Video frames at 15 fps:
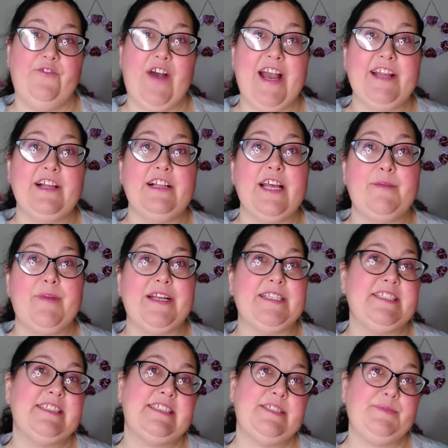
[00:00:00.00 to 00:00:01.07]
vinyl and my
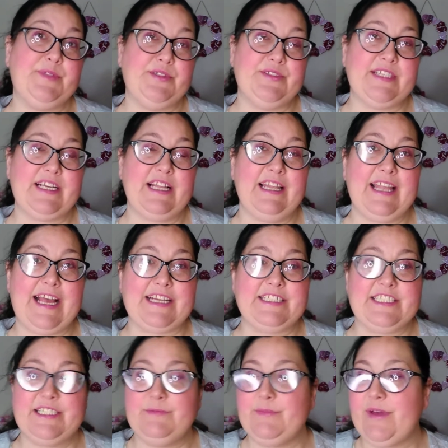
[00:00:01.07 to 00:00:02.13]
Disney music collection.